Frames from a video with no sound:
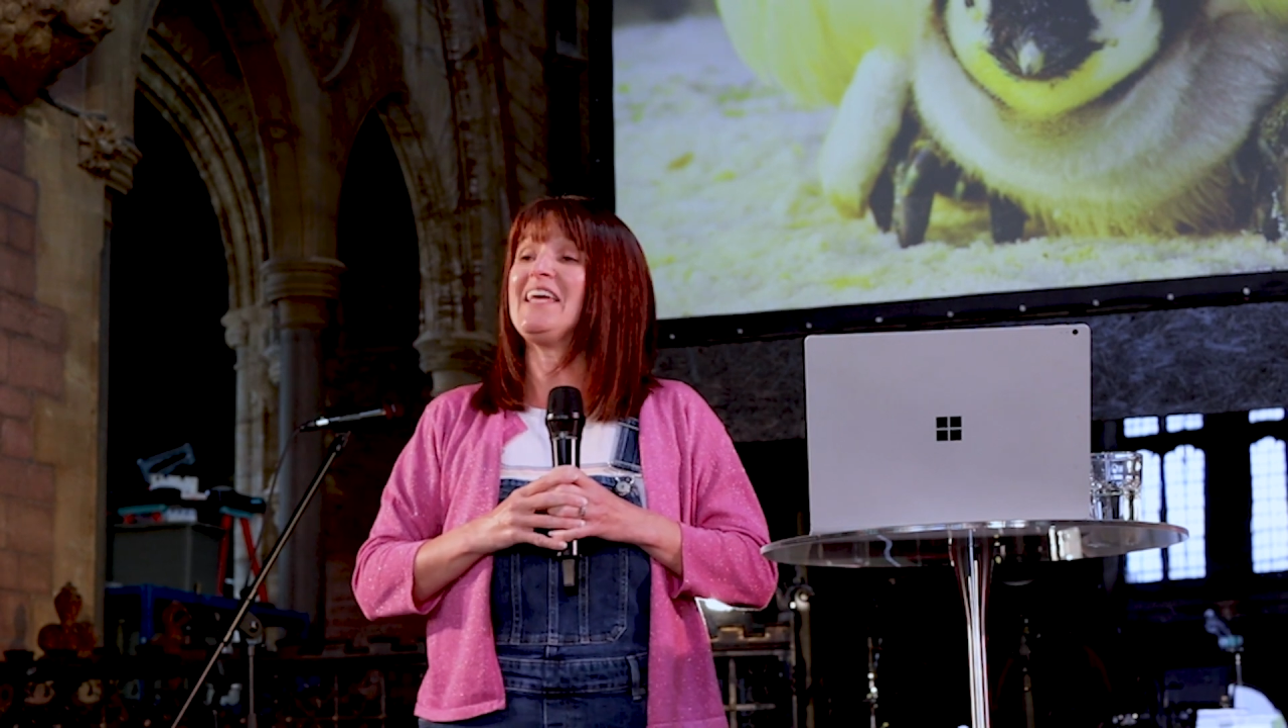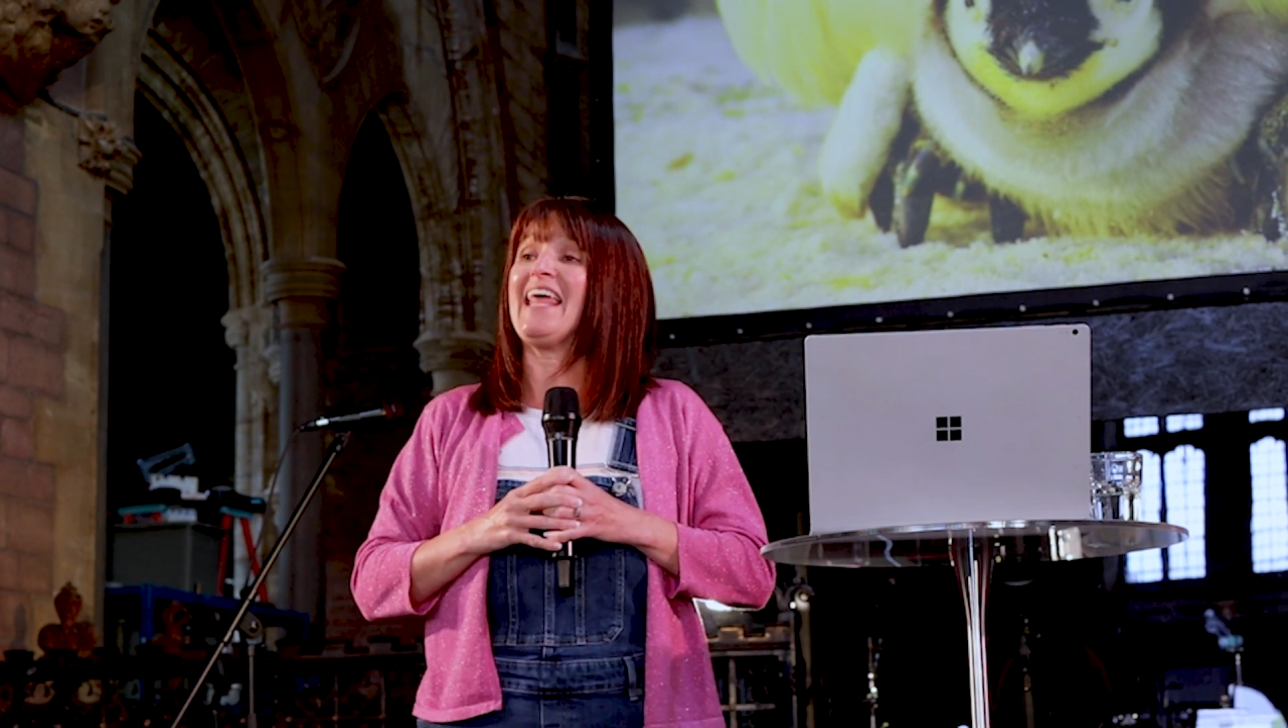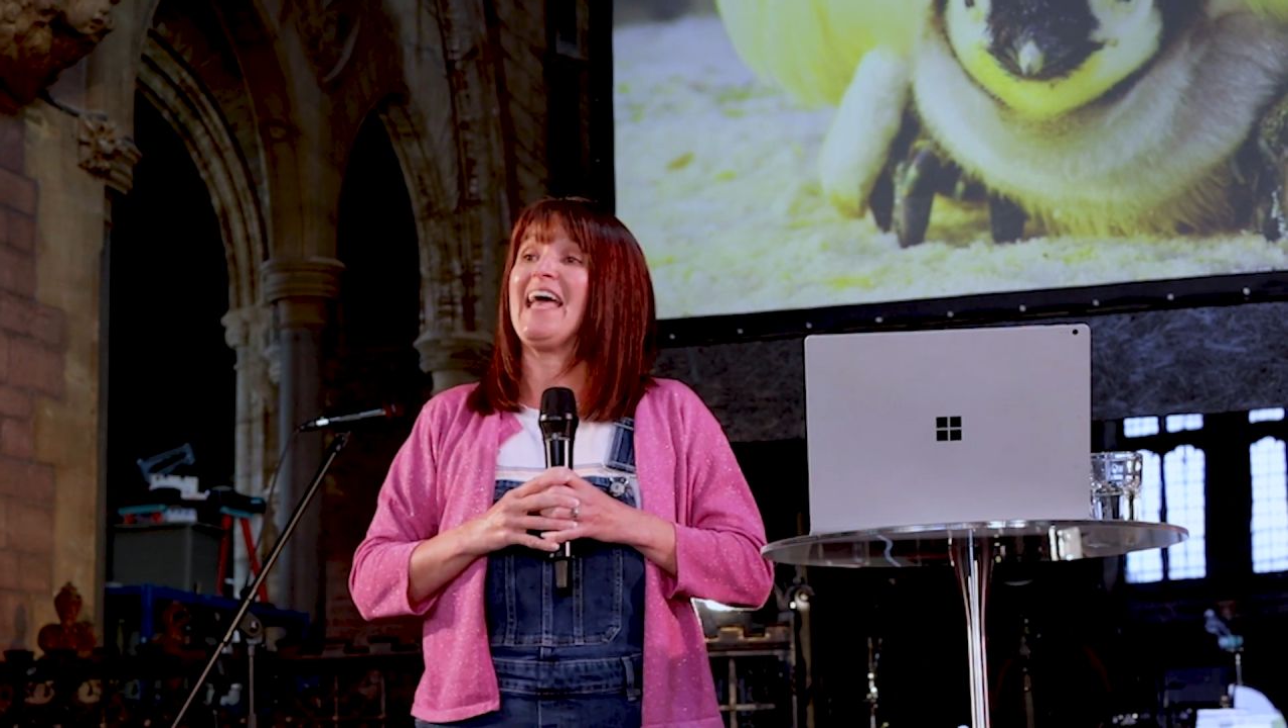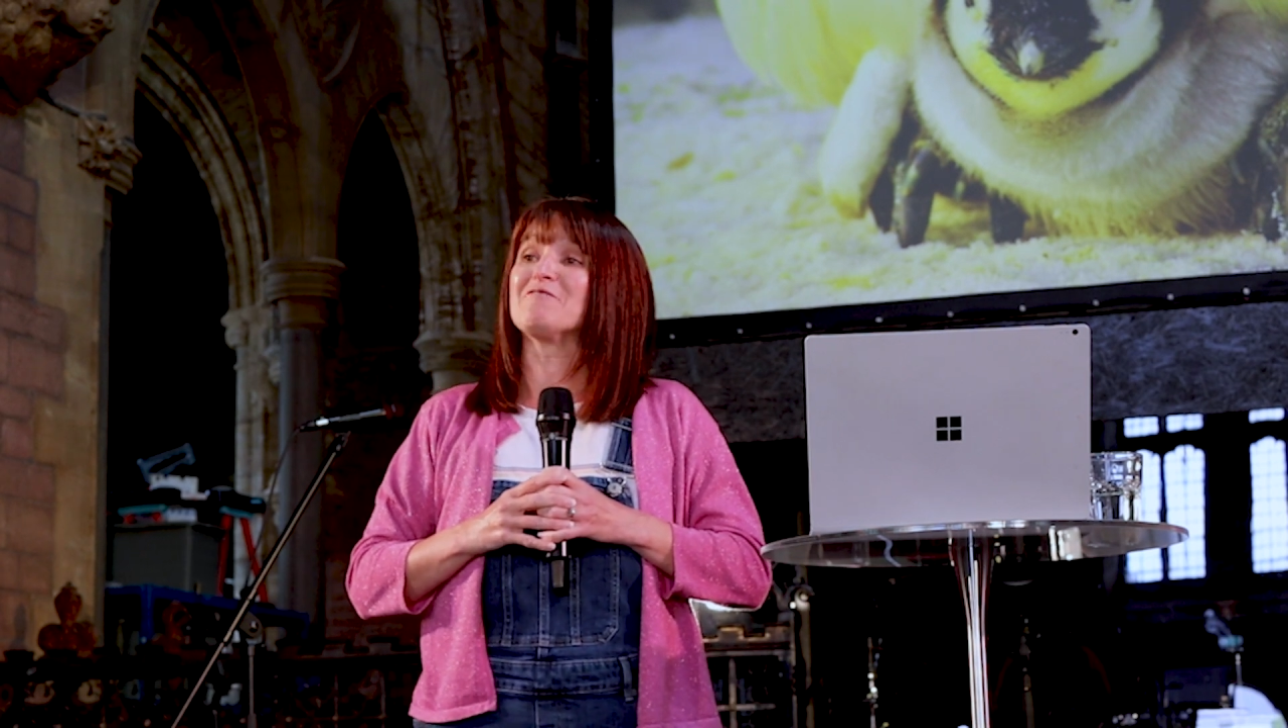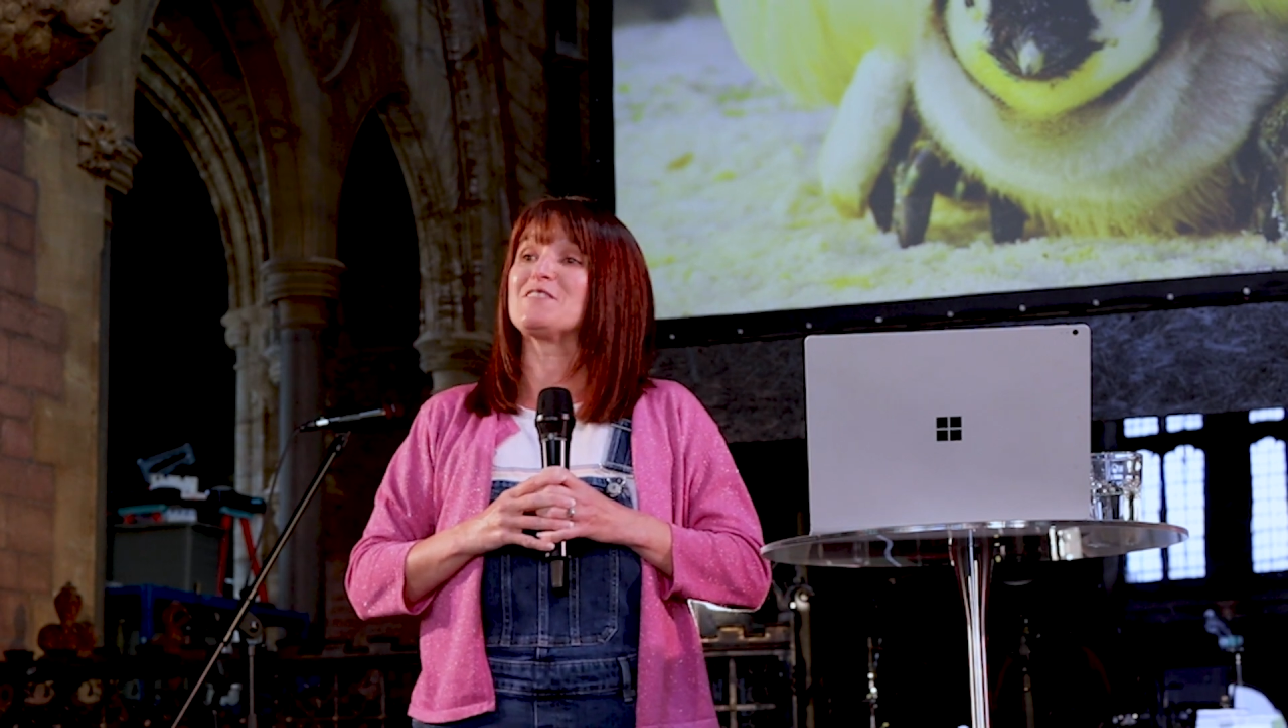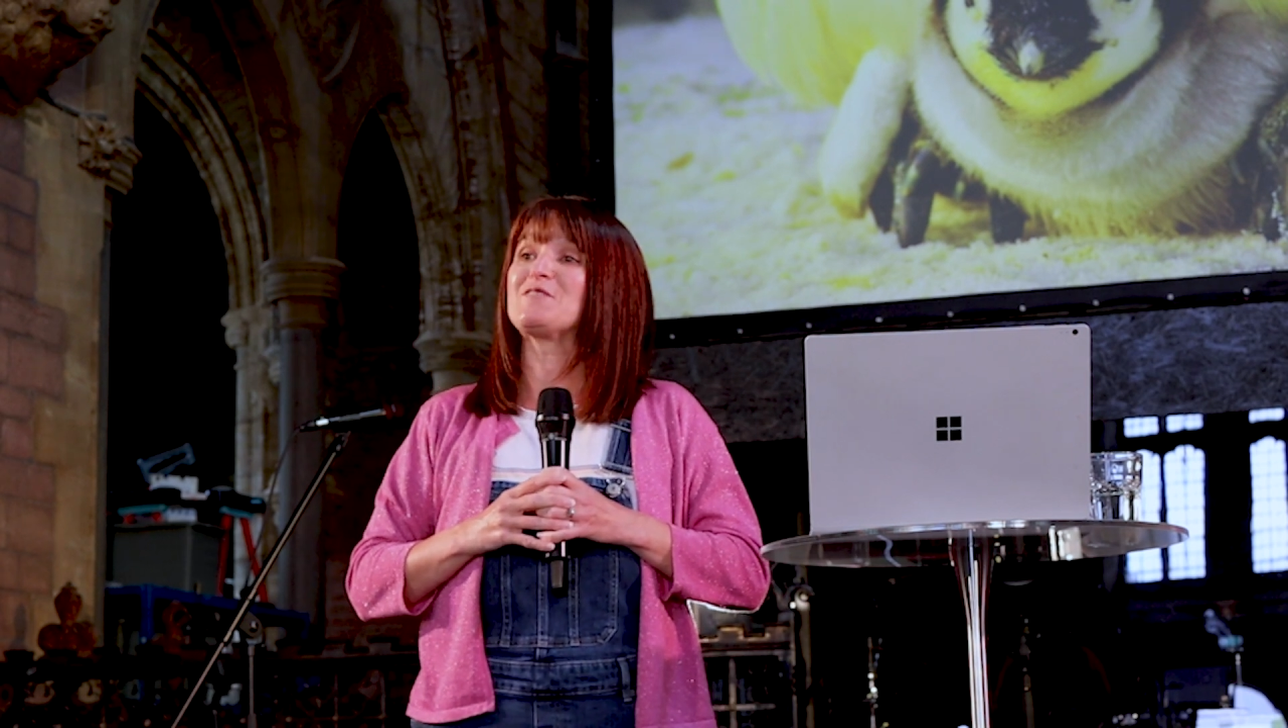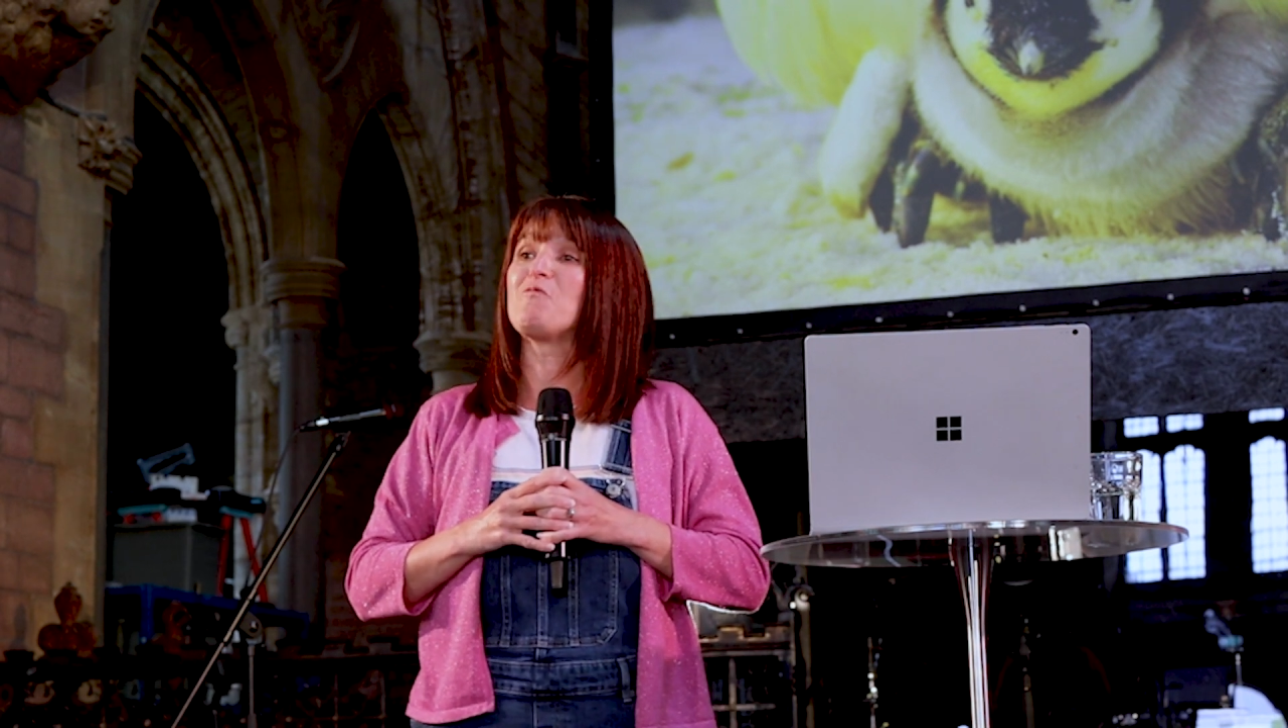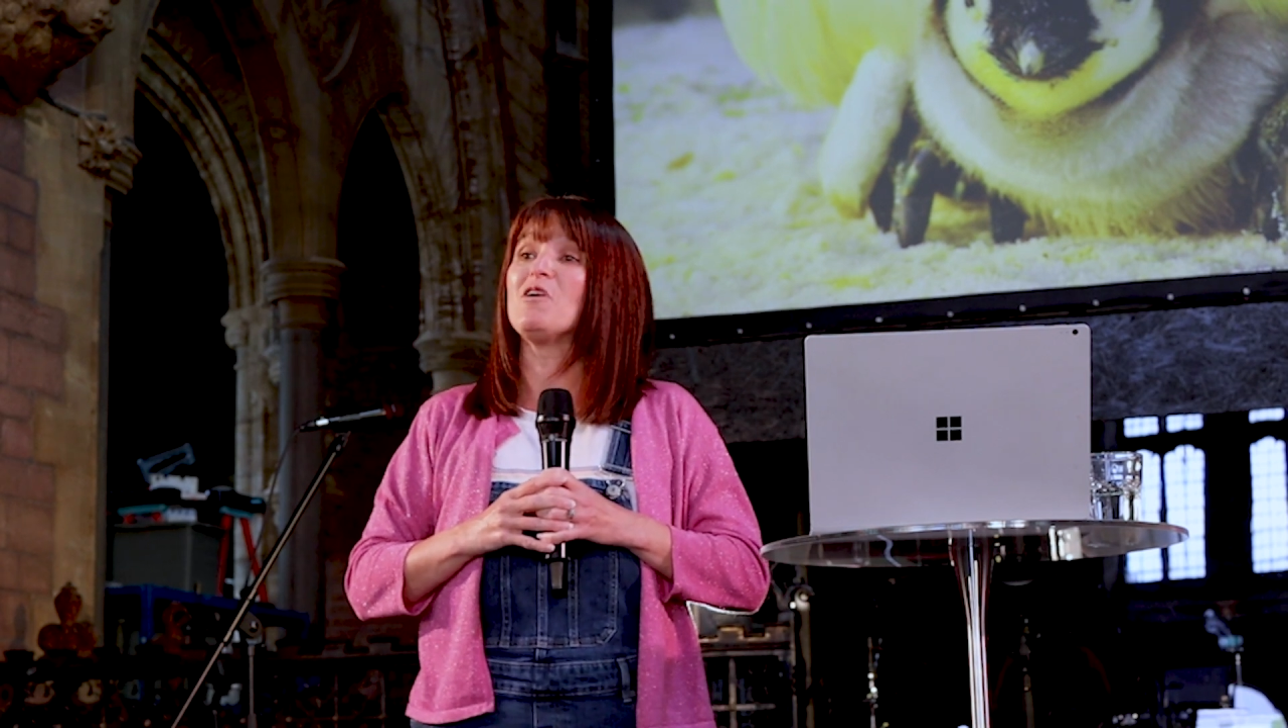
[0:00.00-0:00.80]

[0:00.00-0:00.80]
announced